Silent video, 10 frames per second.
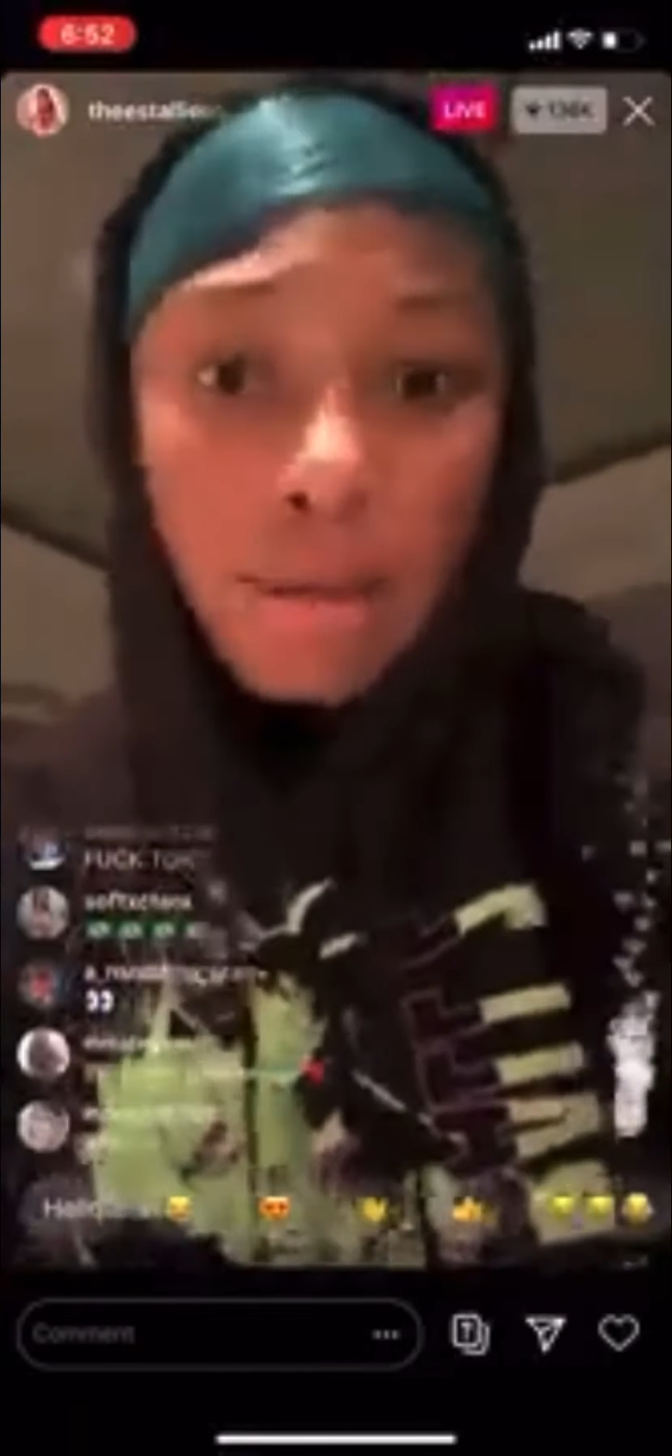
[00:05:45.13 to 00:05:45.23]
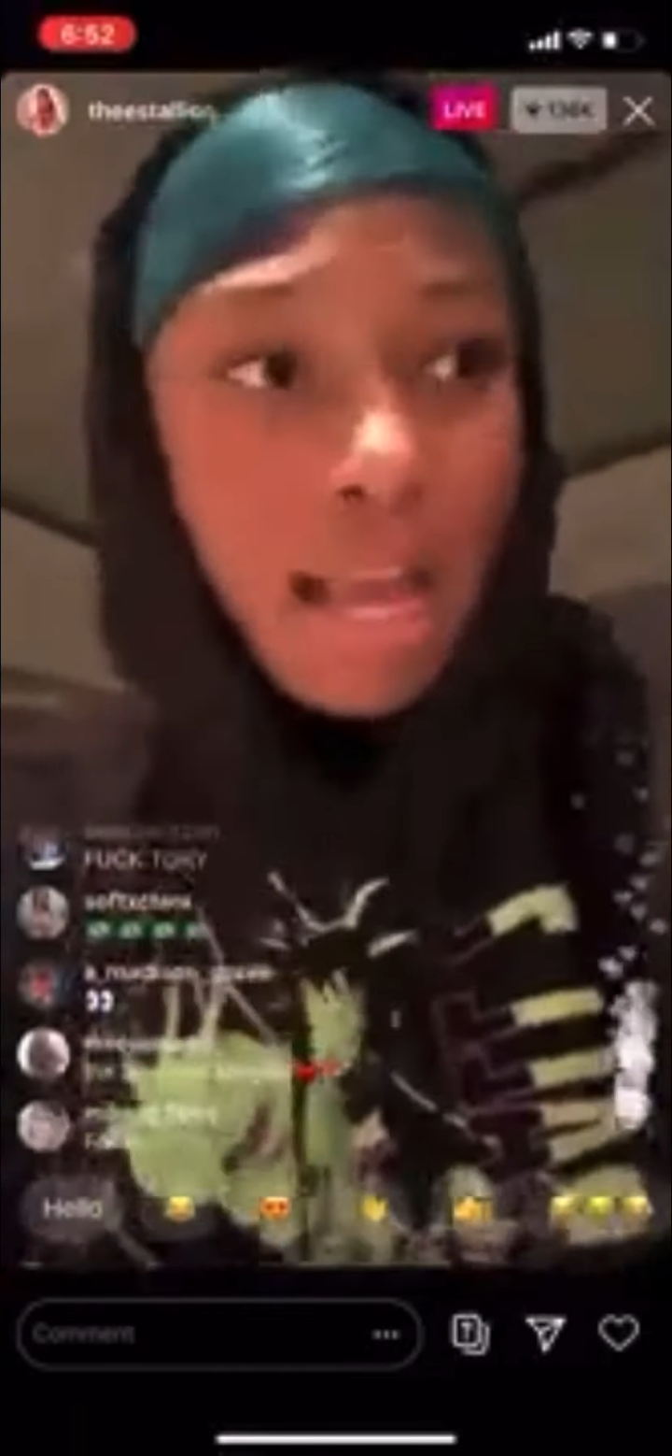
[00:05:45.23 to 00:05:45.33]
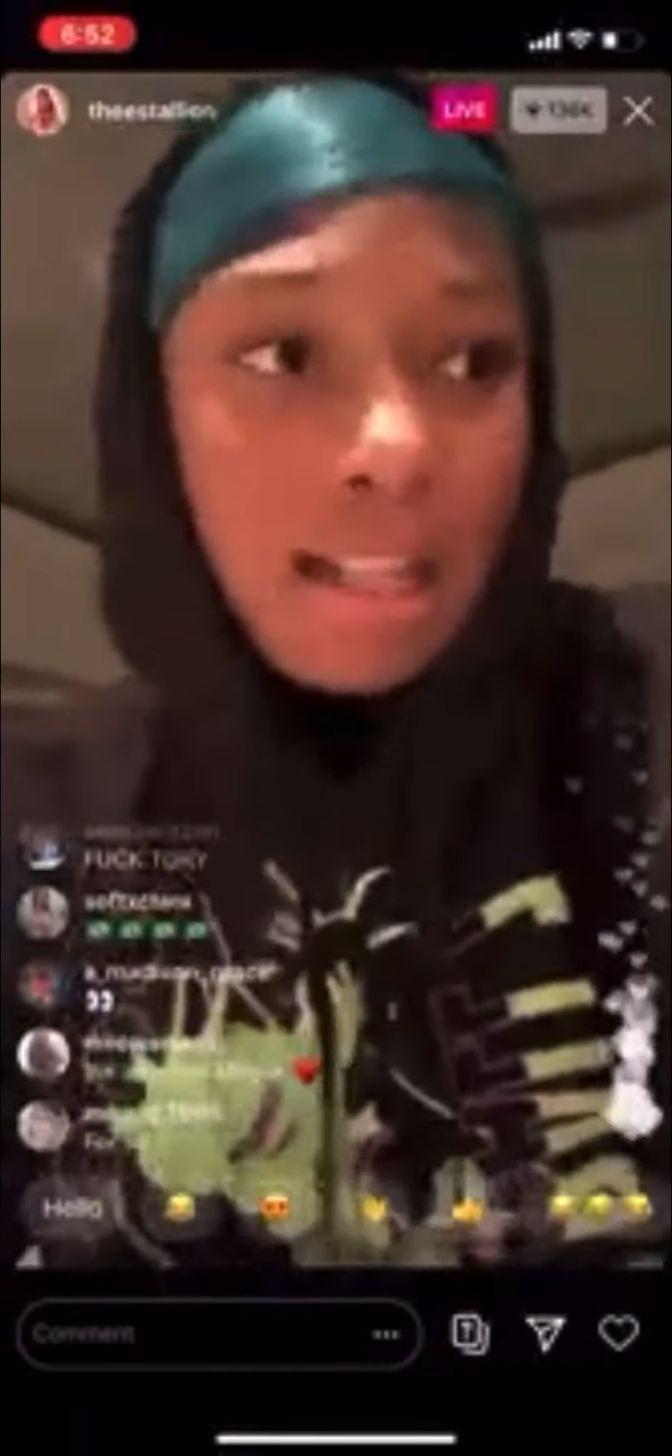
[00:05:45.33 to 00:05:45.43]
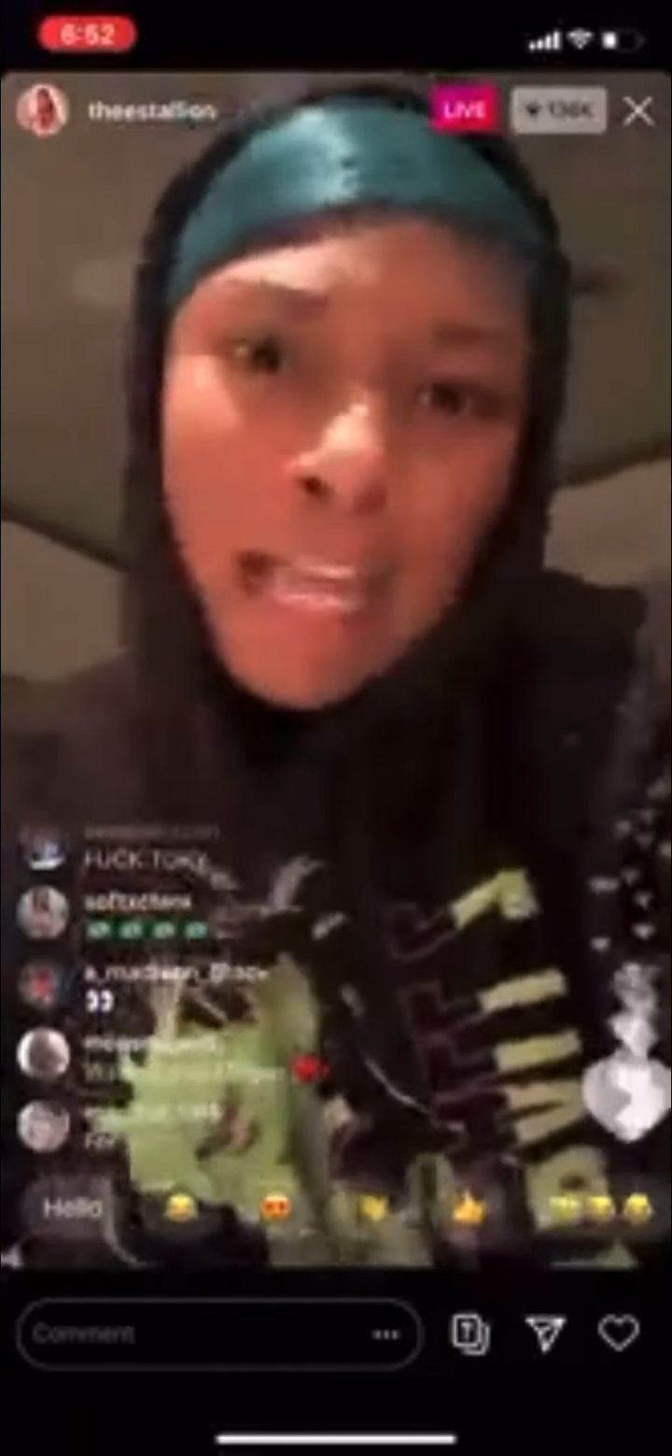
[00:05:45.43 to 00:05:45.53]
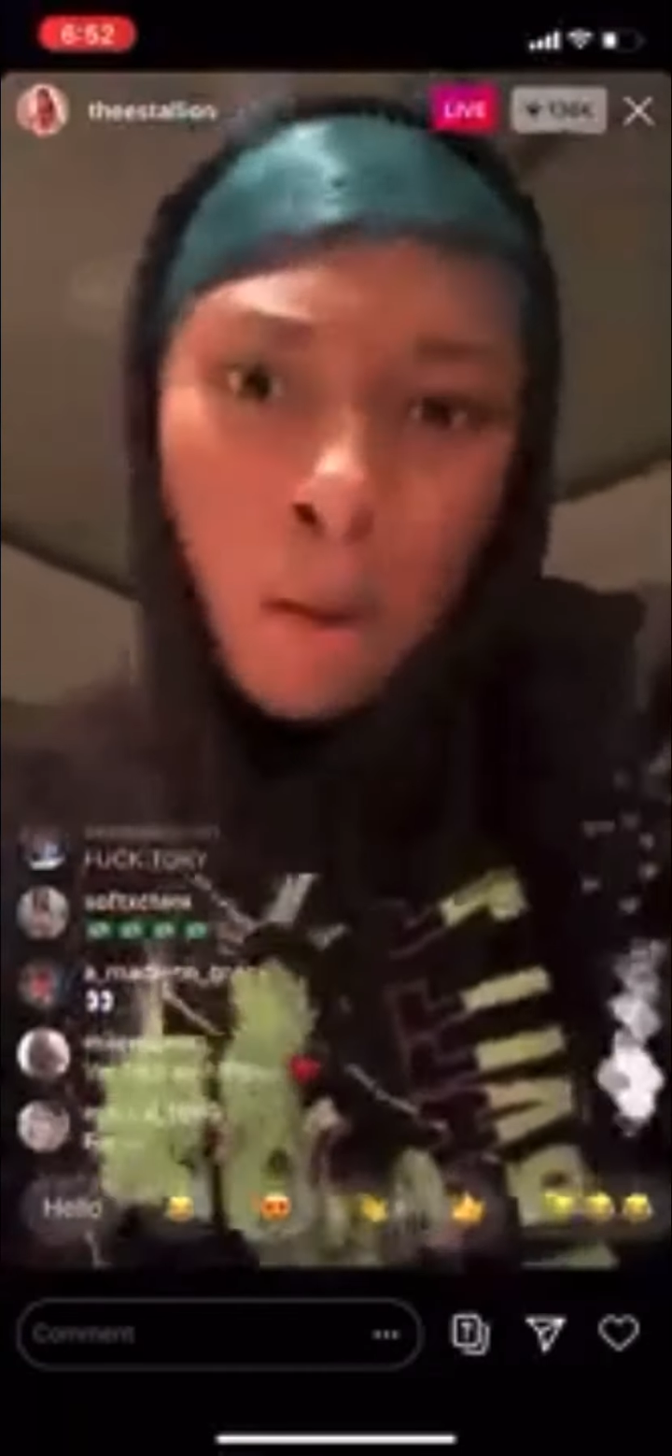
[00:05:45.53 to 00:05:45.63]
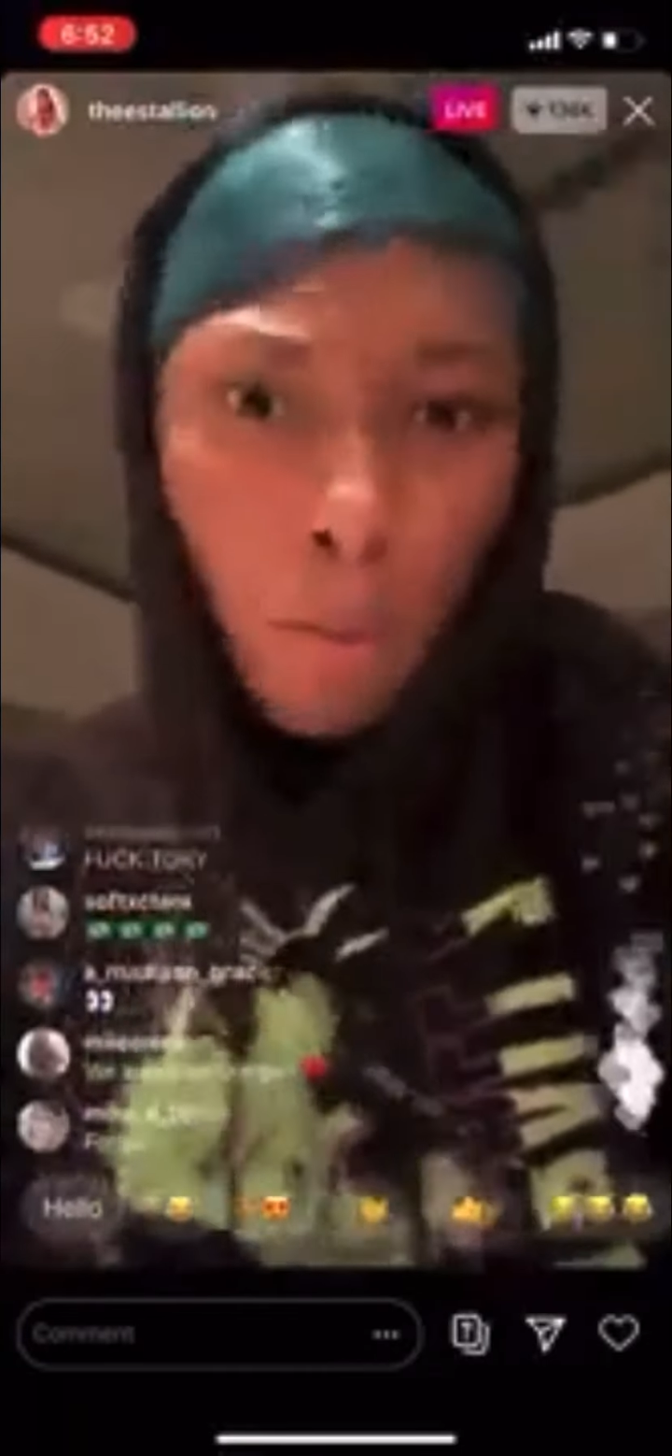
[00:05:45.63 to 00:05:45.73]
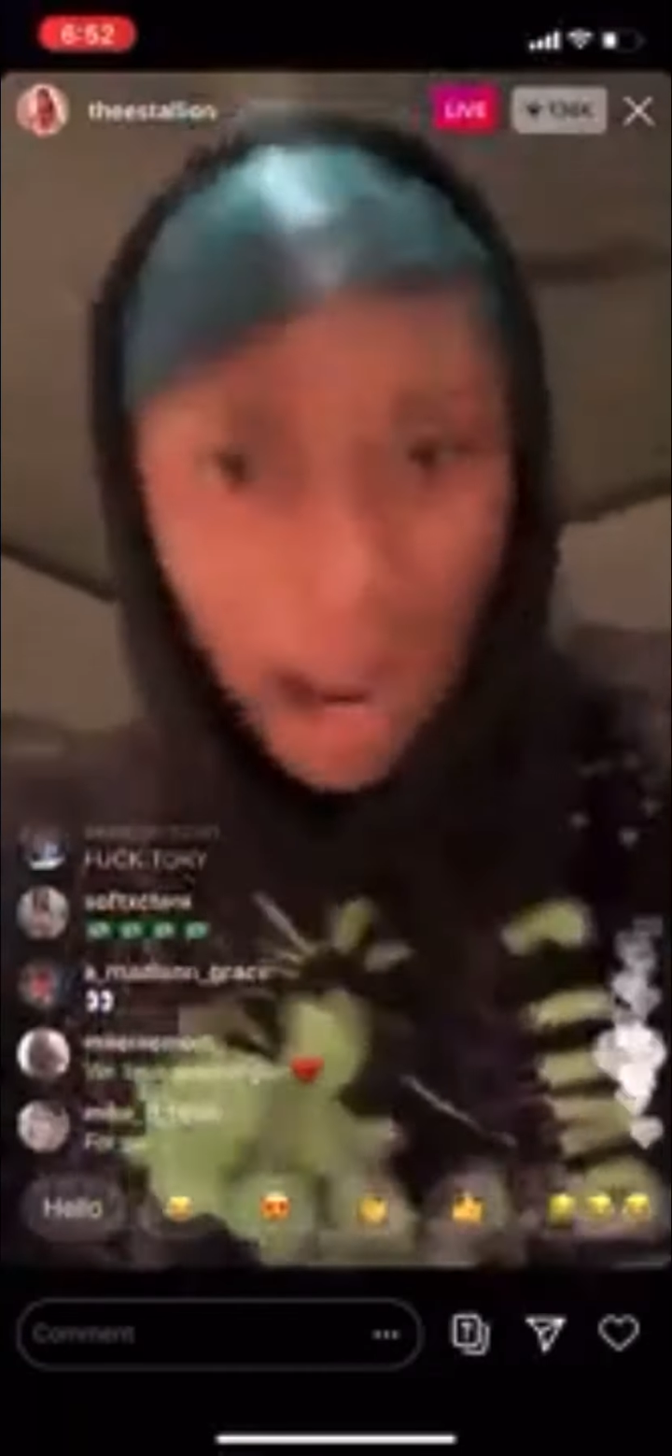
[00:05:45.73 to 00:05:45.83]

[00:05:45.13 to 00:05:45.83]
Tell him why you